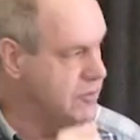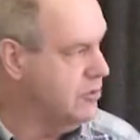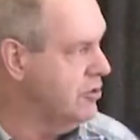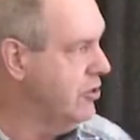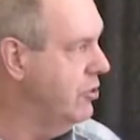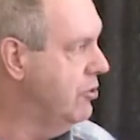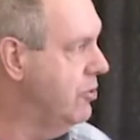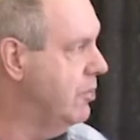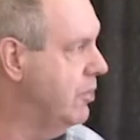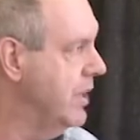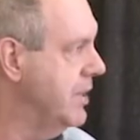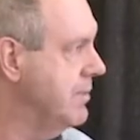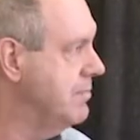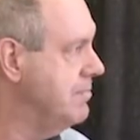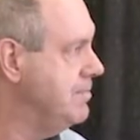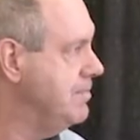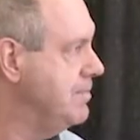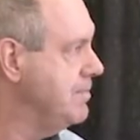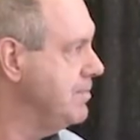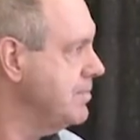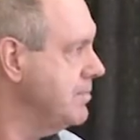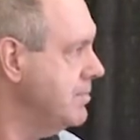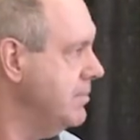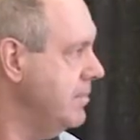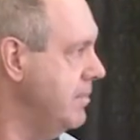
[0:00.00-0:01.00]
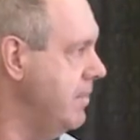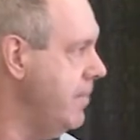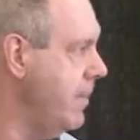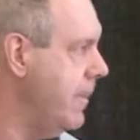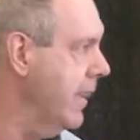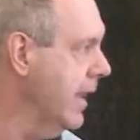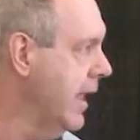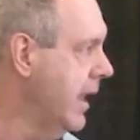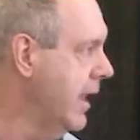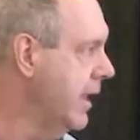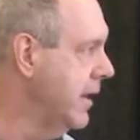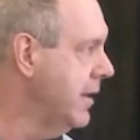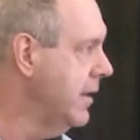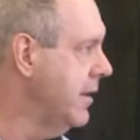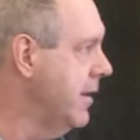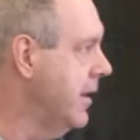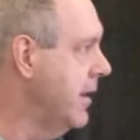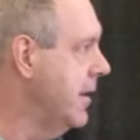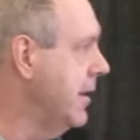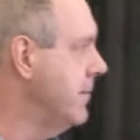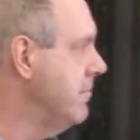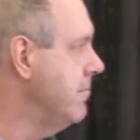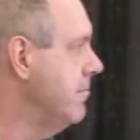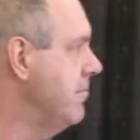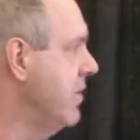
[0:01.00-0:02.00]
Excuse me. And...
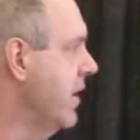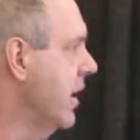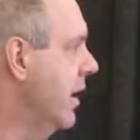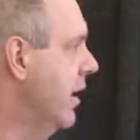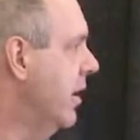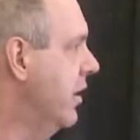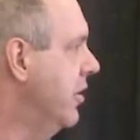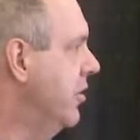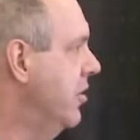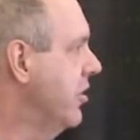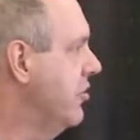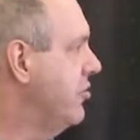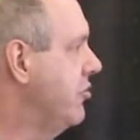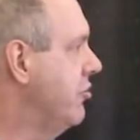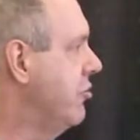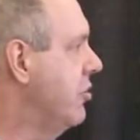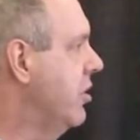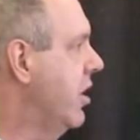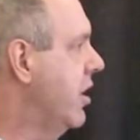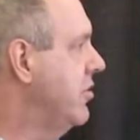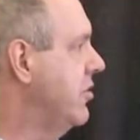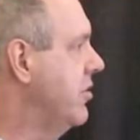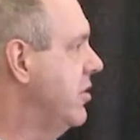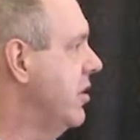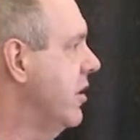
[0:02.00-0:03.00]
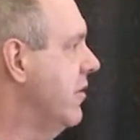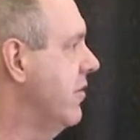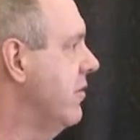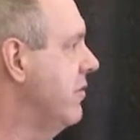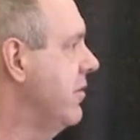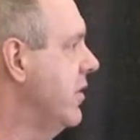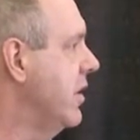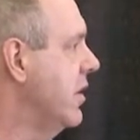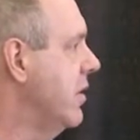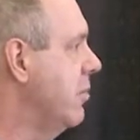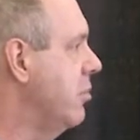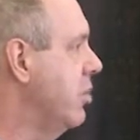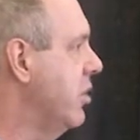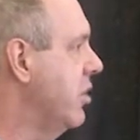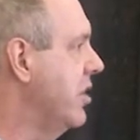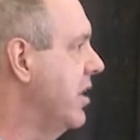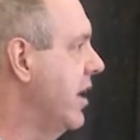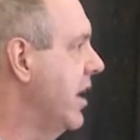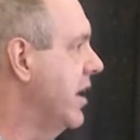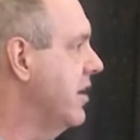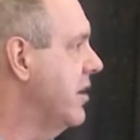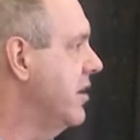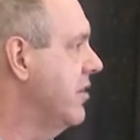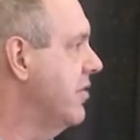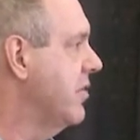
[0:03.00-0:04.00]
Um, distrust of uh,
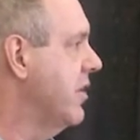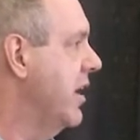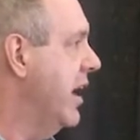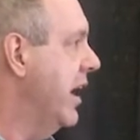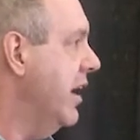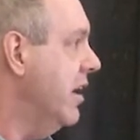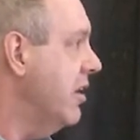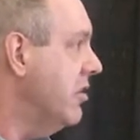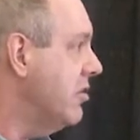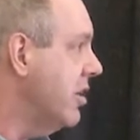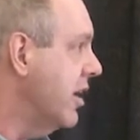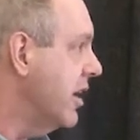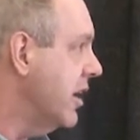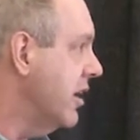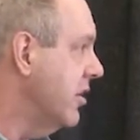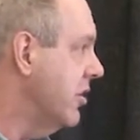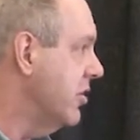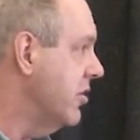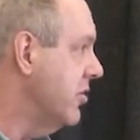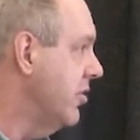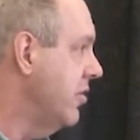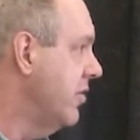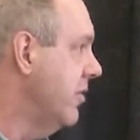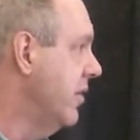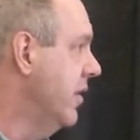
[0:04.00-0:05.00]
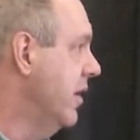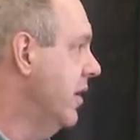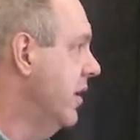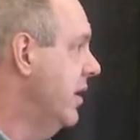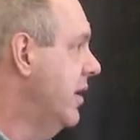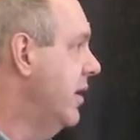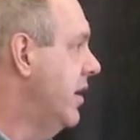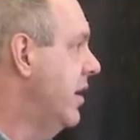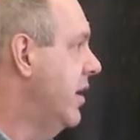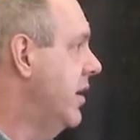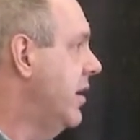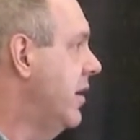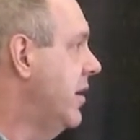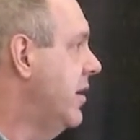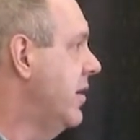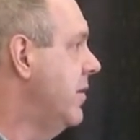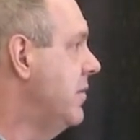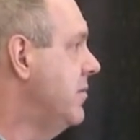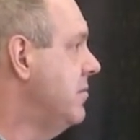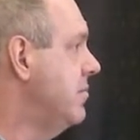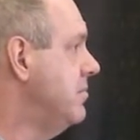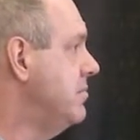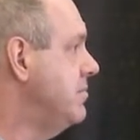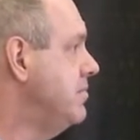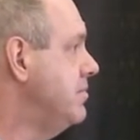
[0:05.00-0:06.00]
protective caretakers,
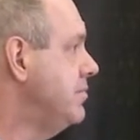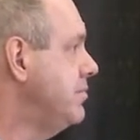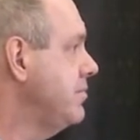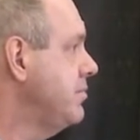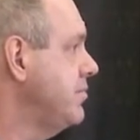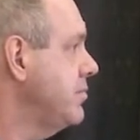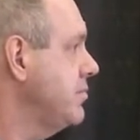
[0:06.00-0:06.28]
um,